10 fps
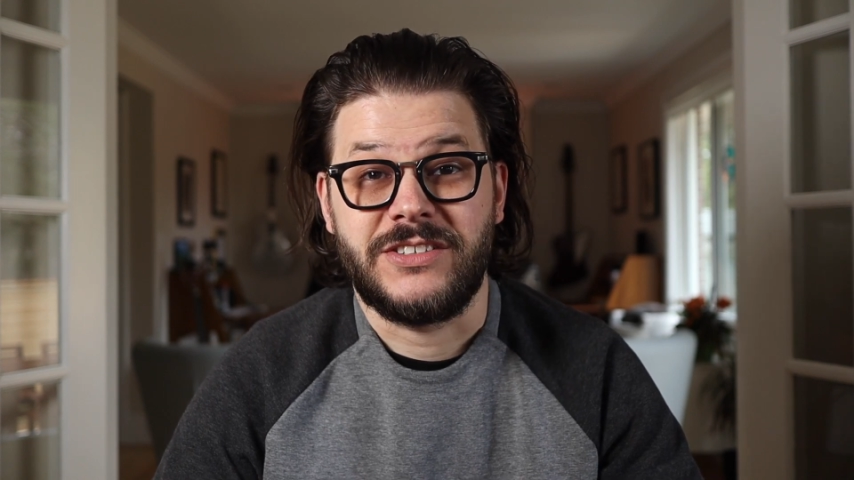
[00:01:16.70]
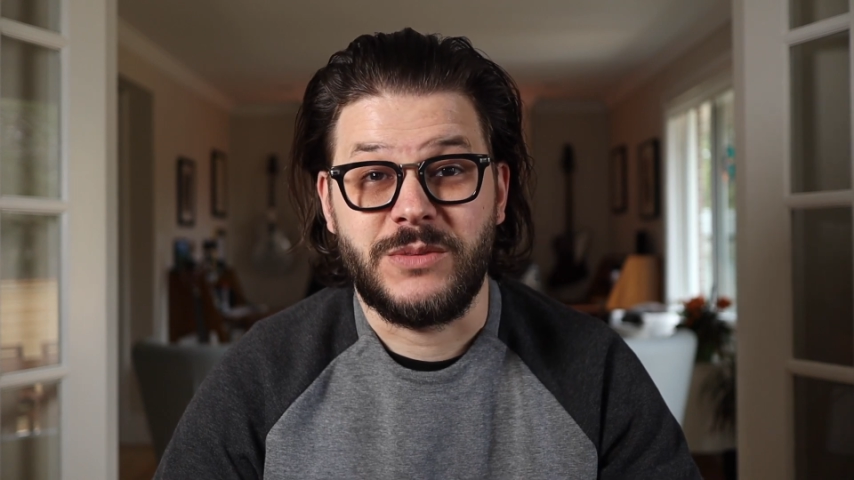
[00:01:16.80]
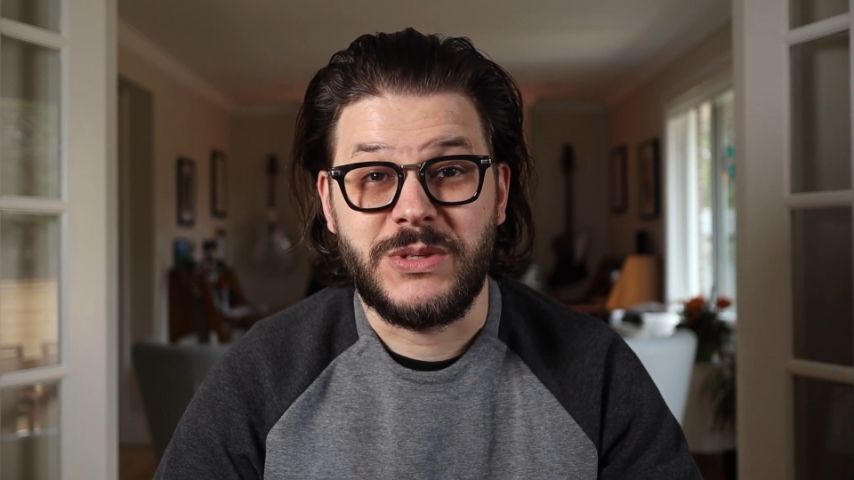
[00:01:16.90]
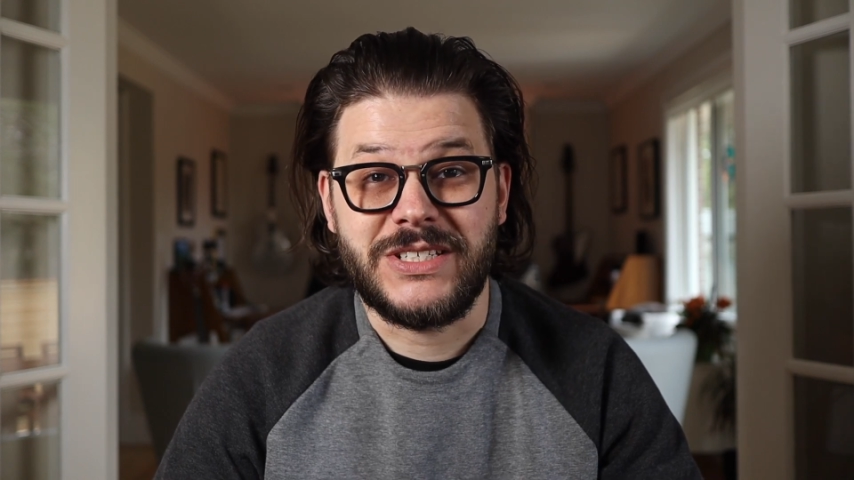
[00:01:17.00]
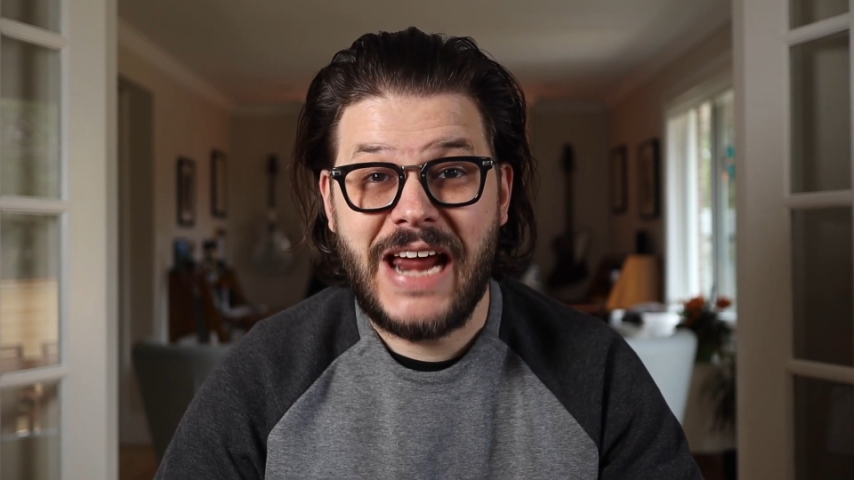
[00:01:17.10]
It's
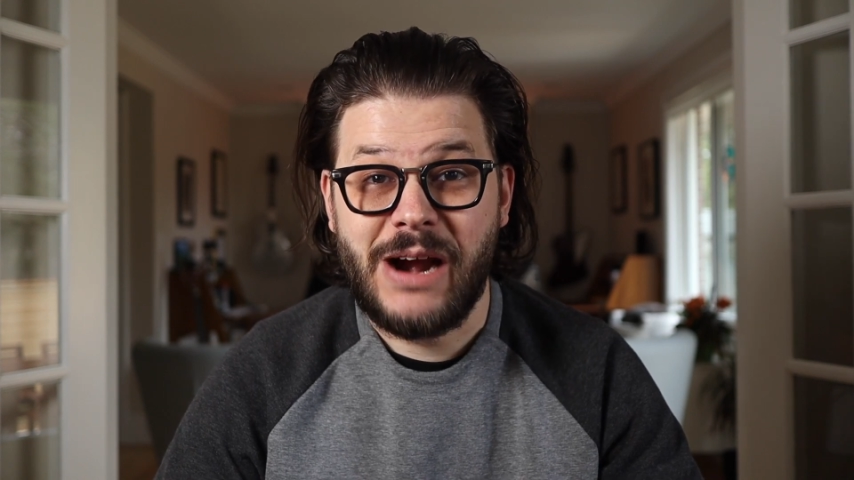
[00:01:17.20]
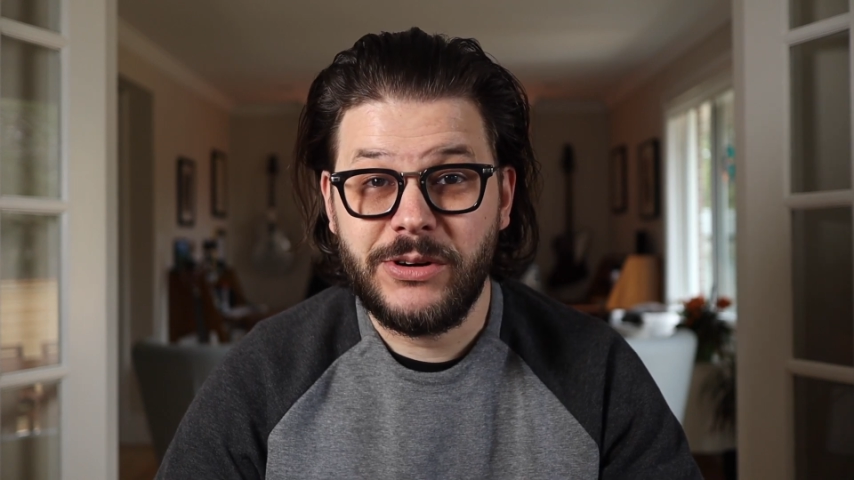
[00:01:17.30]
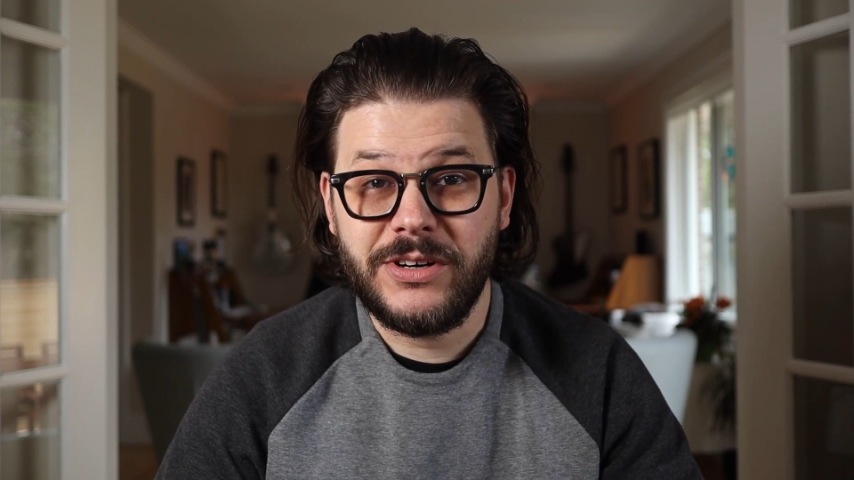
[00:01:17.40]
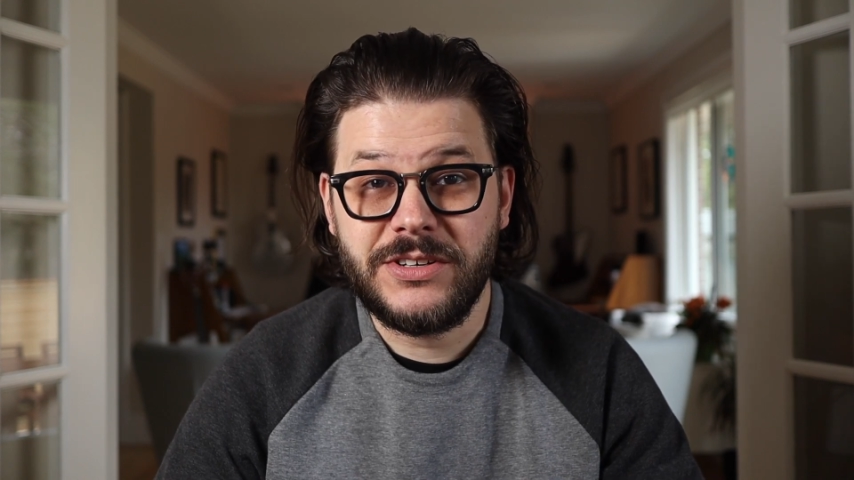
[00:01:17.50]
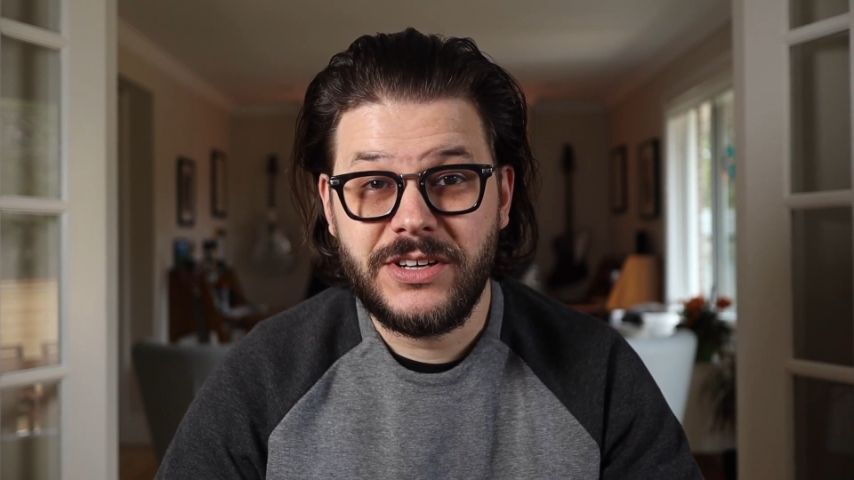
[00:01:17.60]
going to be
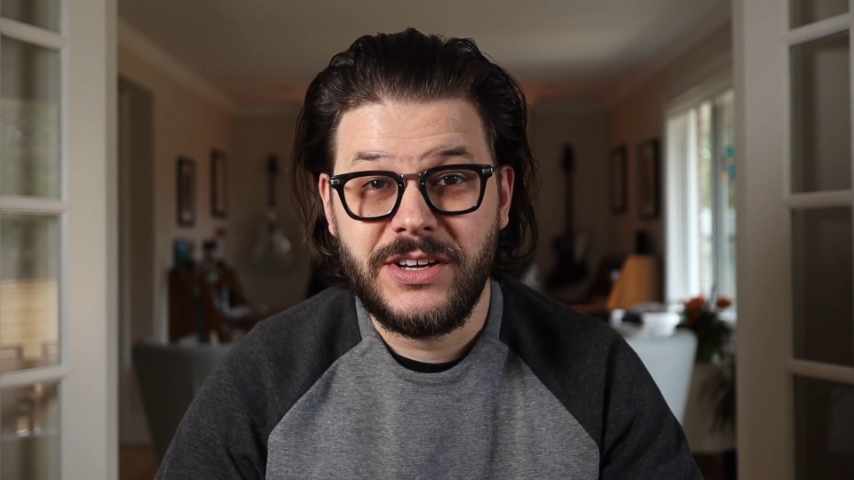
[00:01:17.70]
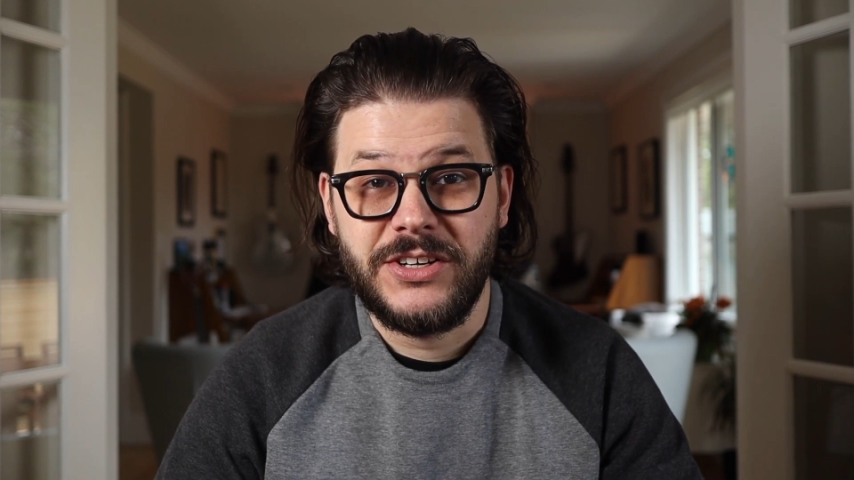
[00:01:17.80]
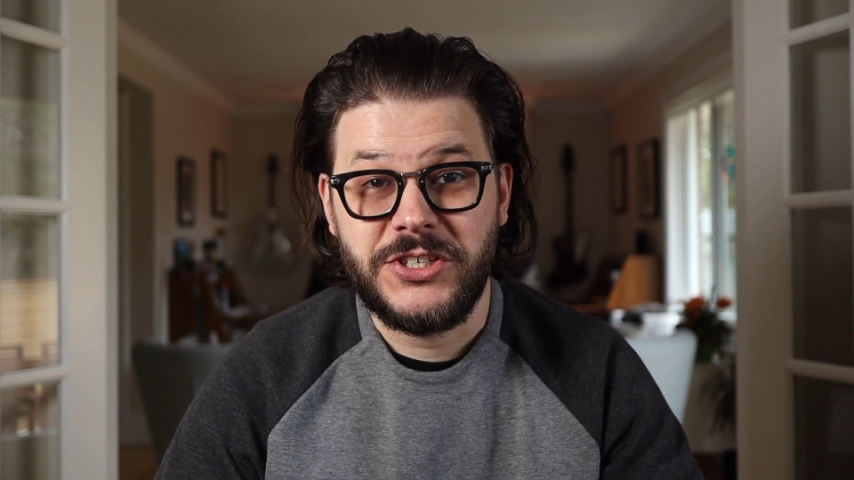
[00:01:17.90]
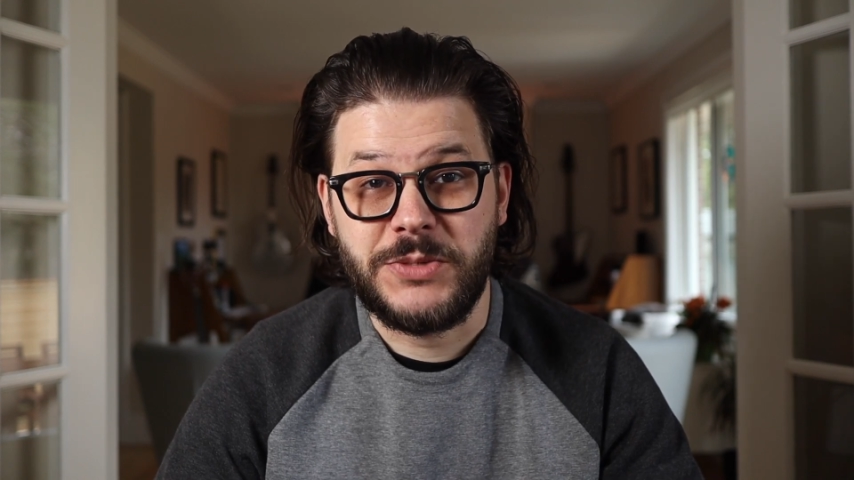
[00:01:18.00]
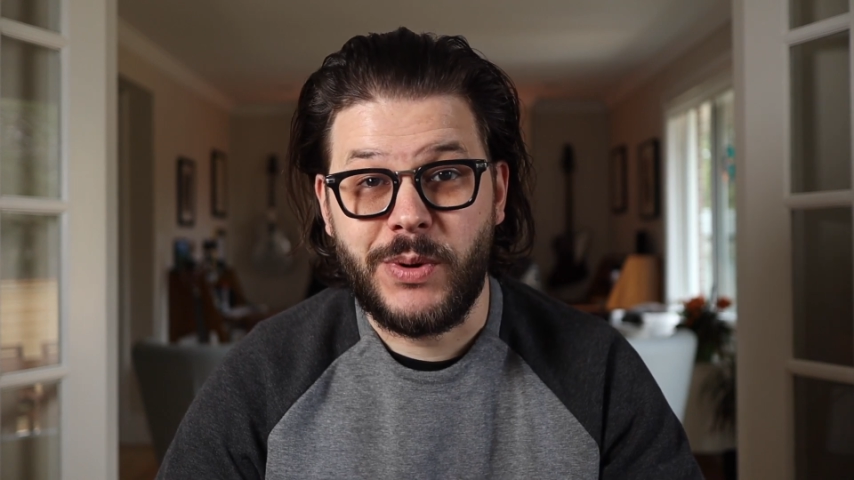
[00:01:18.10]
sours,
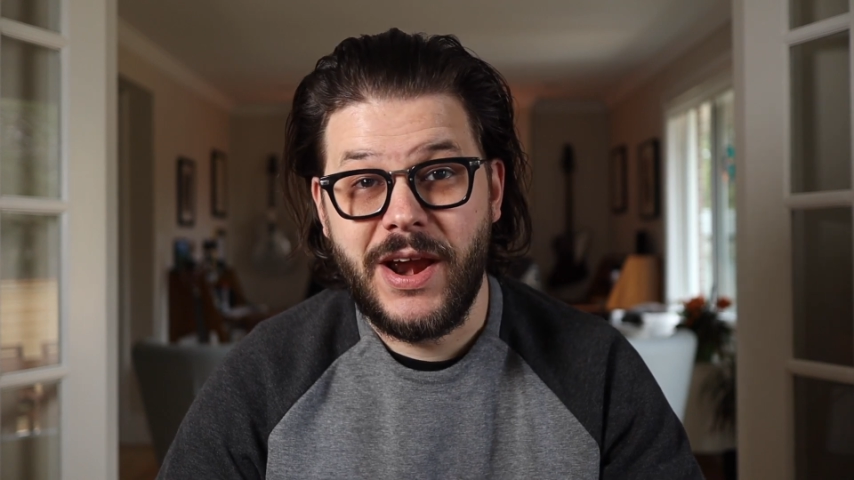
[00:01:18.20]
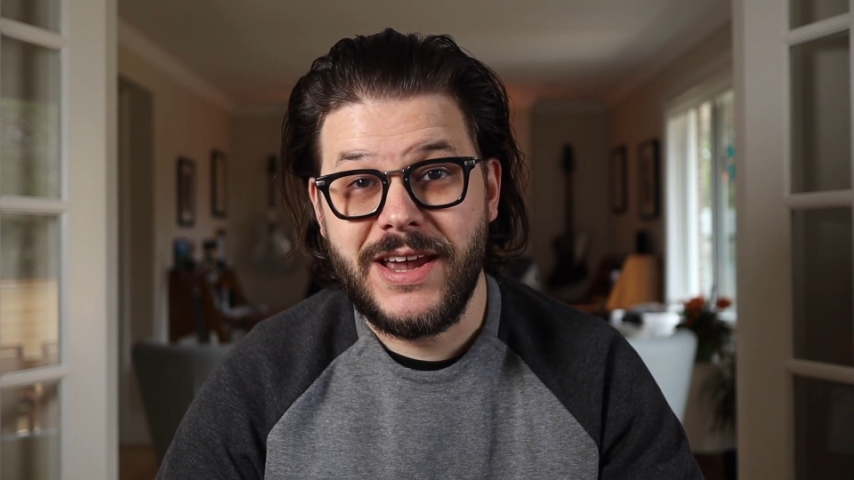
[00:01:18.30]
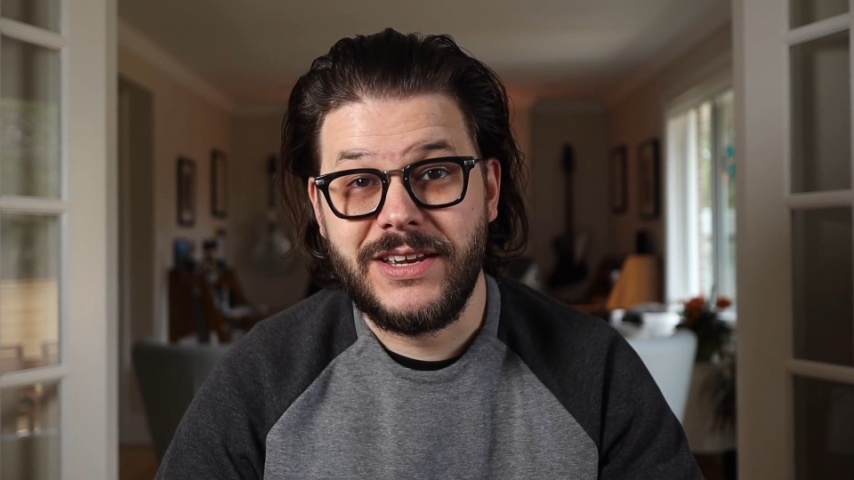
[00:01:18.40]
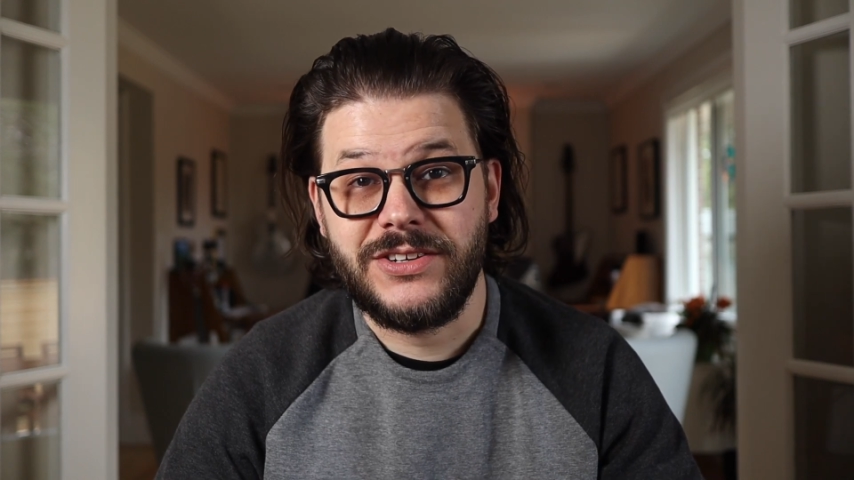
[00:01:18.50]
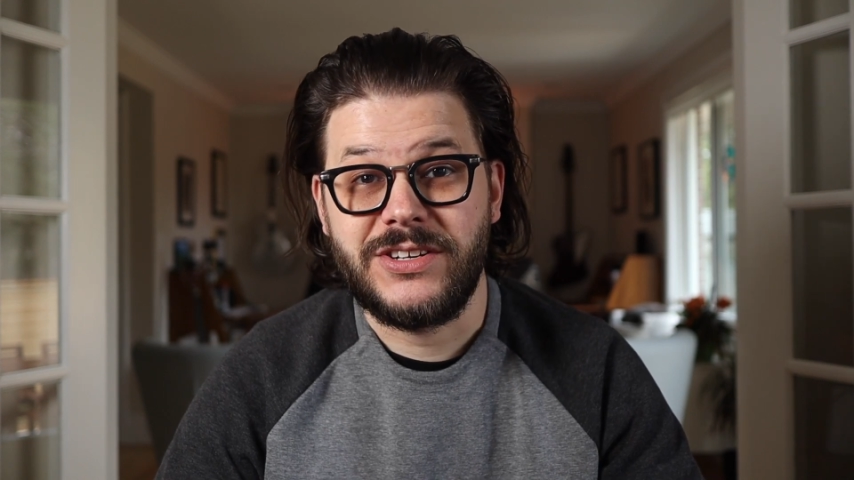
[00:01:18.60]

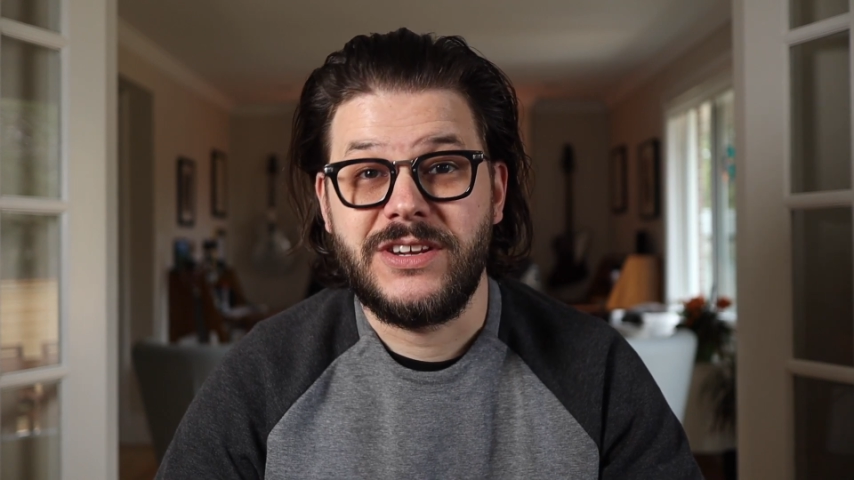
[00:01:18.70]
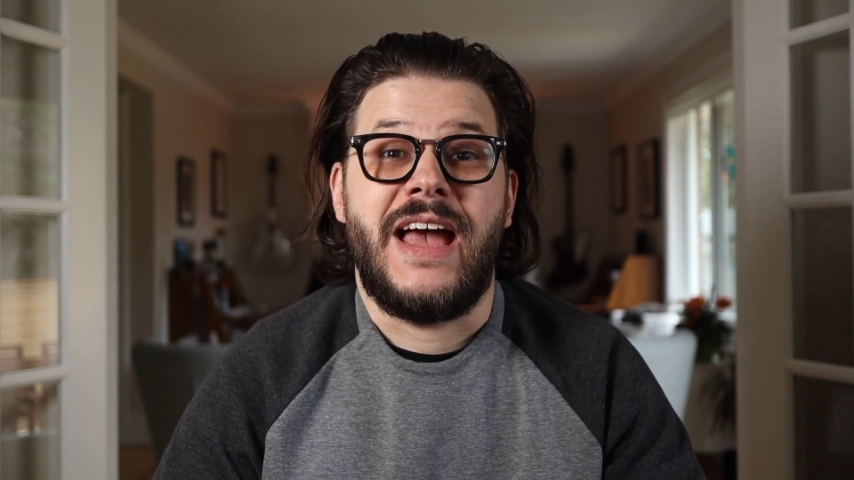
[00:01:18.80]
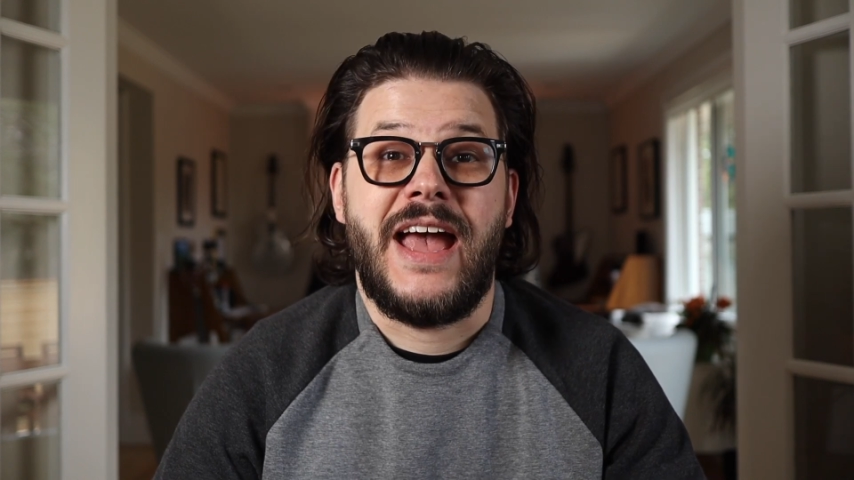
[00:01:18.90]
sprays,